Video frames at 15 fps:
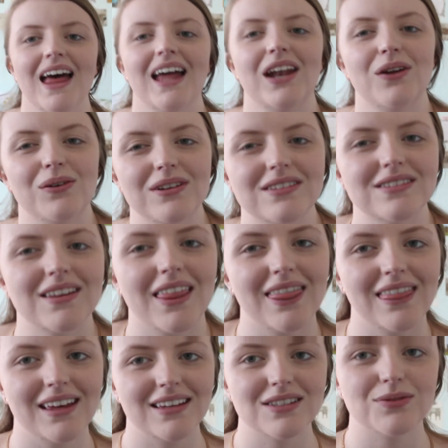Notice
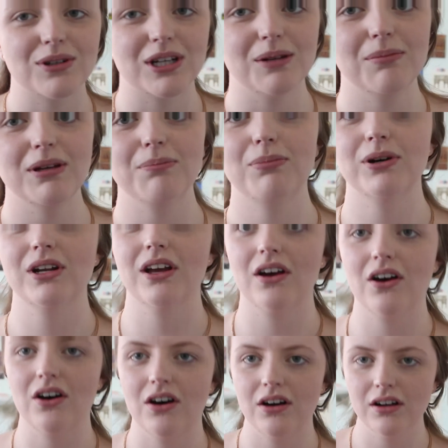this. We're going to be putting
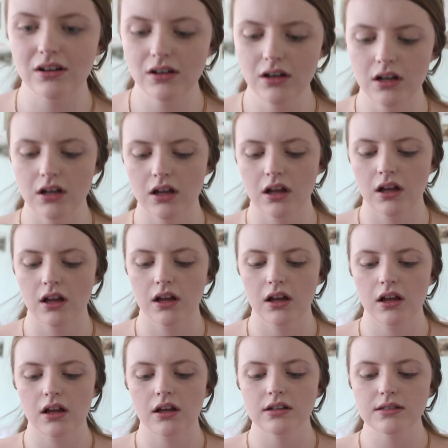on
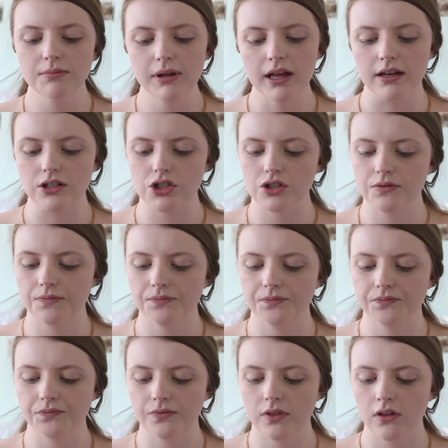some blush.
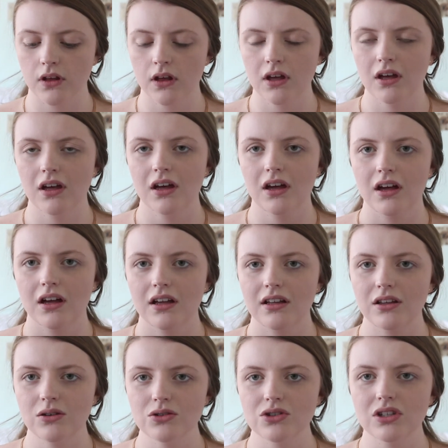
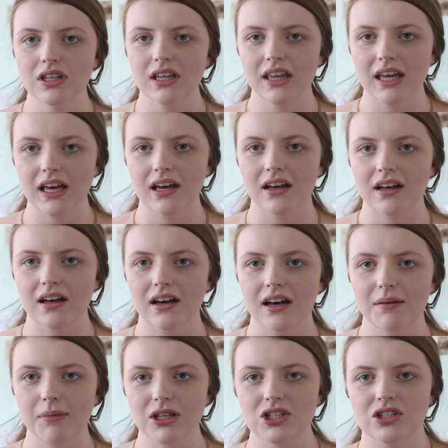Usually, like
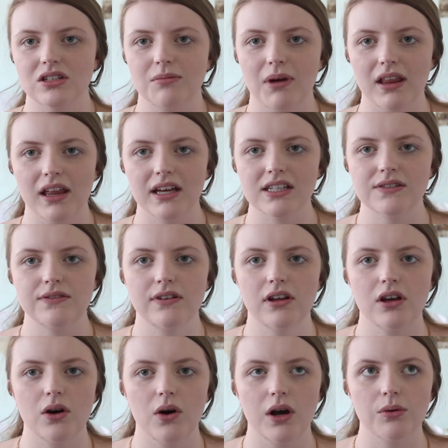I mentioned in my last
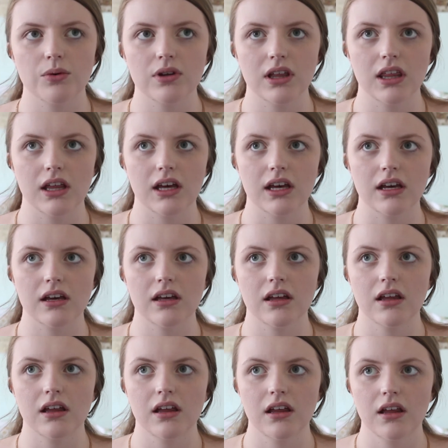video, I really like
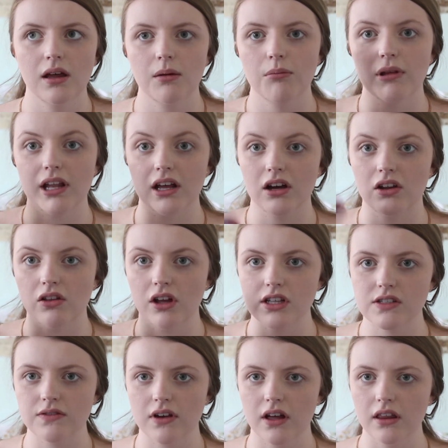blending on
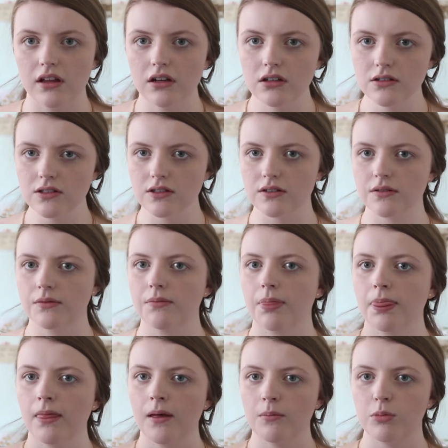lots of colors.
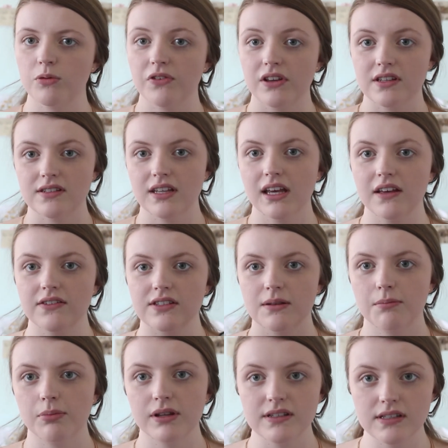But for the sake of
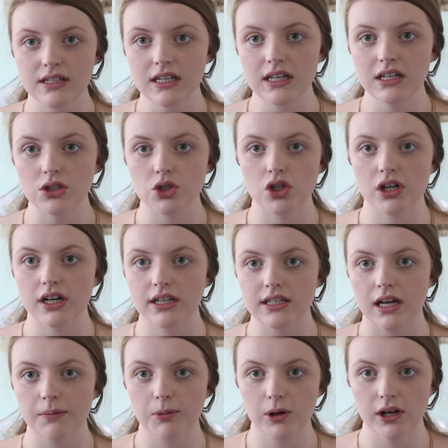simplicity and trying to
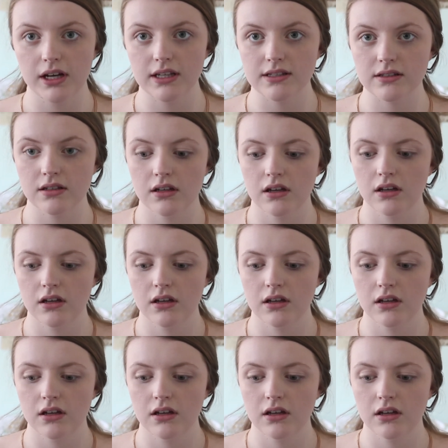help you guys,